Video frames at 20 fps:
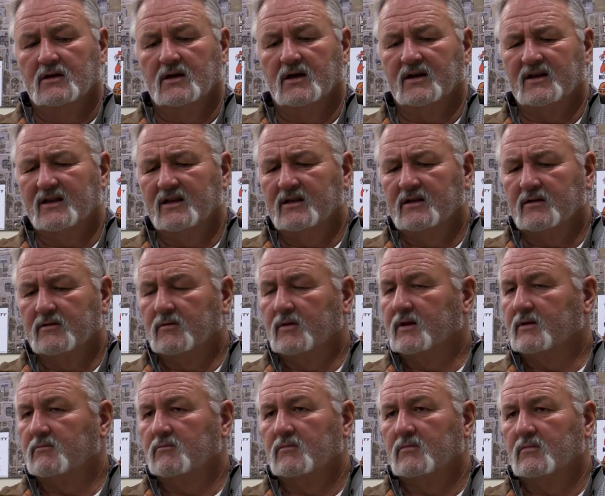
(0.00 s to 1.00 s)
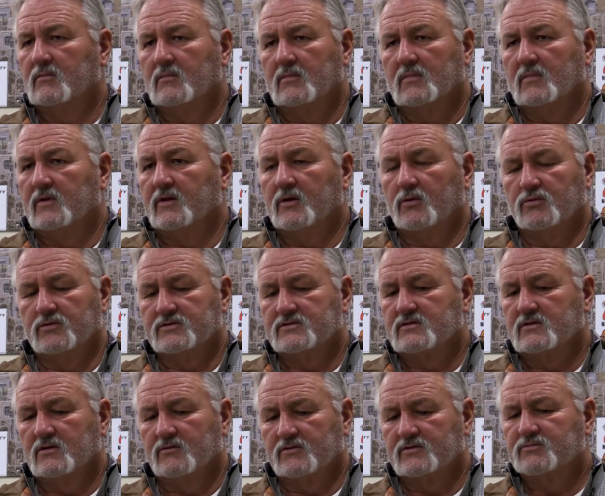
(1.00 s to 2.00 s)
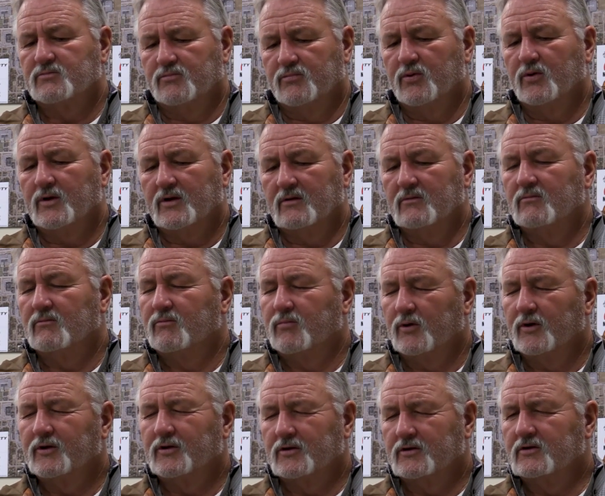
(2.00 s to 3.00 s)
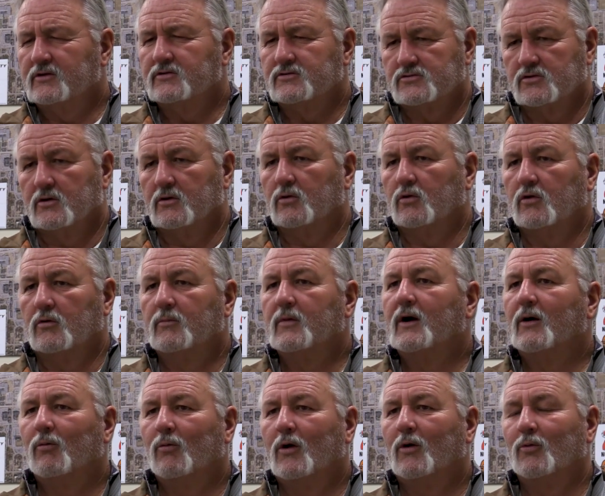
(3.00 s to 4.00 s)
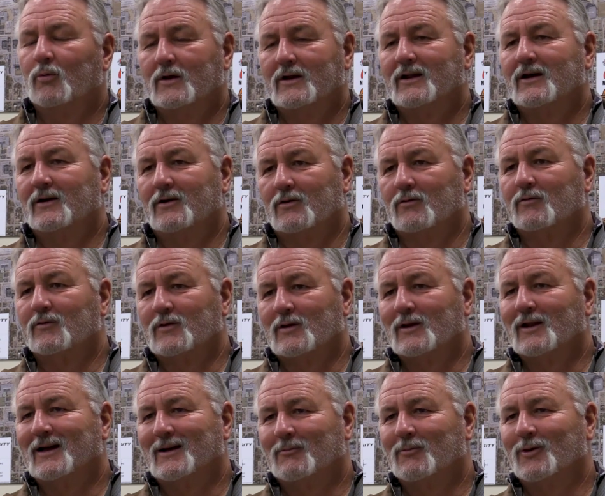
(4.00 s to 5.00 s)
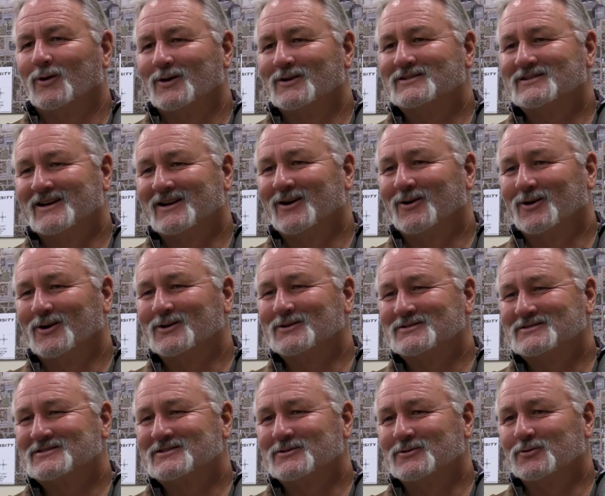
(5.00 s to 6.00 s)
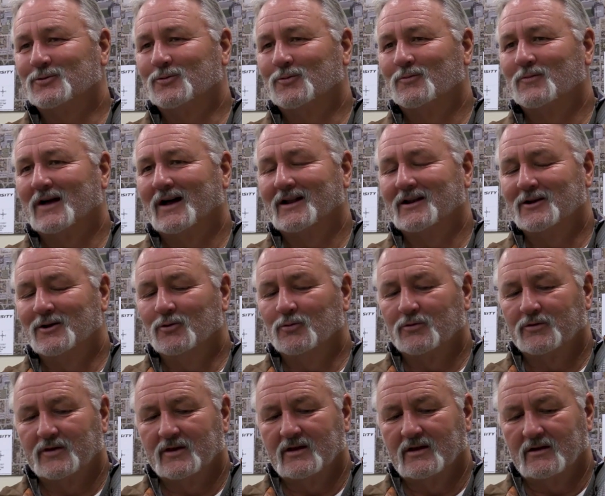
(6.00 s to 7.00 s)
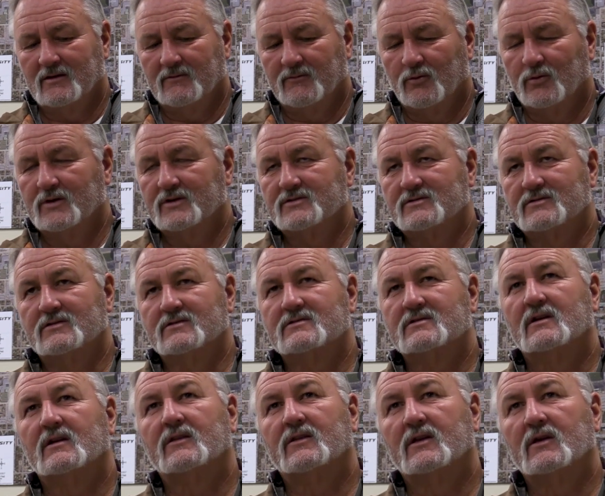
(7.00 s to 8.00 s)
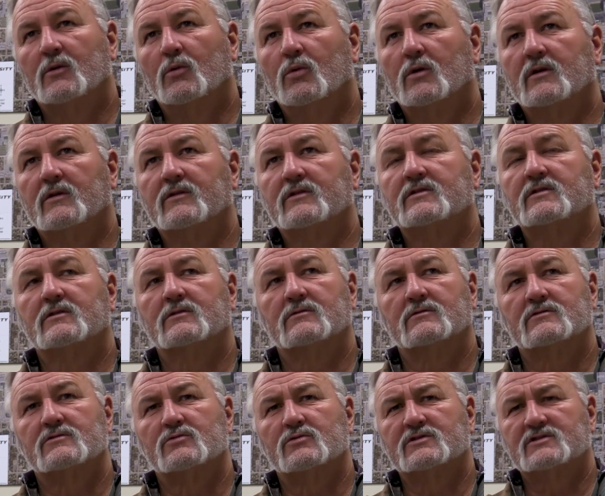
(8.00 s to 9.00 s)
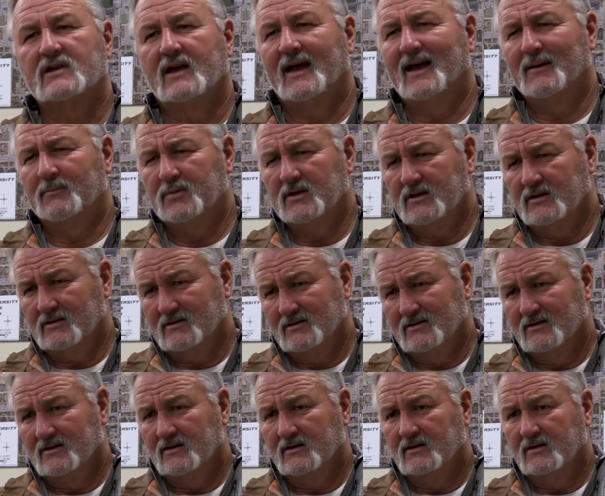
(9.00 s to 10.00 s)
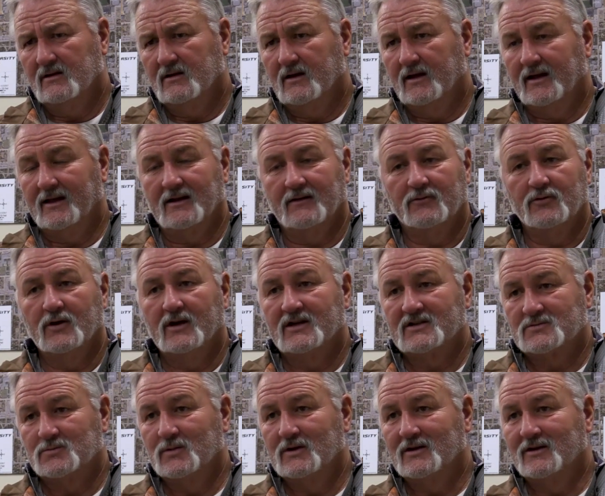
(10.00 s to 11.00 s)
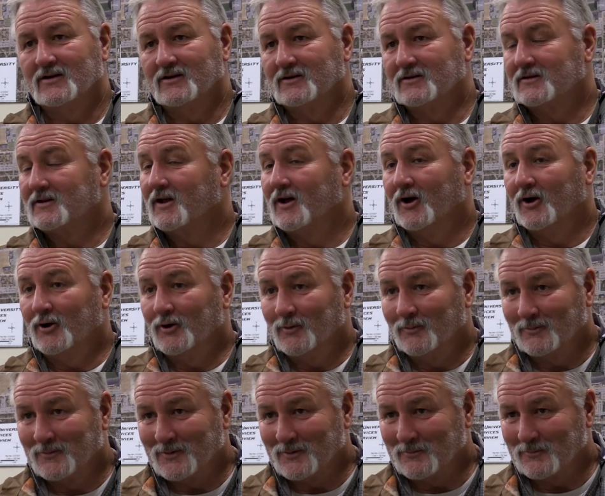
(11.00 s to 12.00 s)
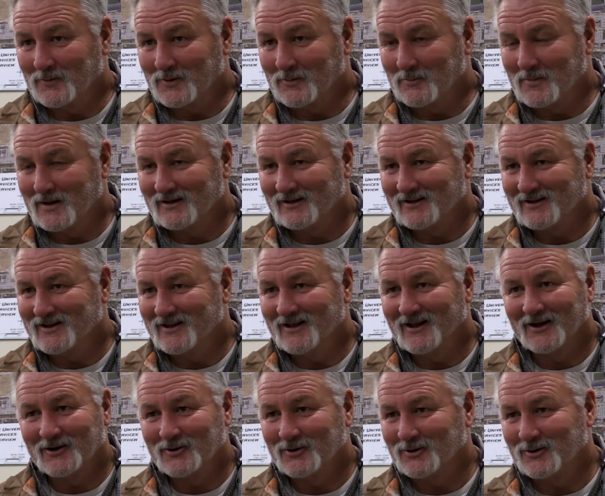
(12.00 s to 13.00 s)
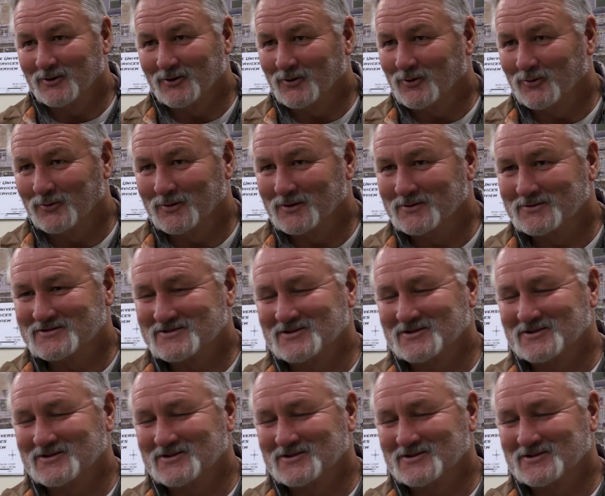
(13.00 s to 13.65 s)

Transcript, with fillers: Again, that there was pretty good control about what went out over the library tower. So I don't think, for instance, I think one of the tunes was Happy. And if you asked me to hum the melody, I couldn't do it.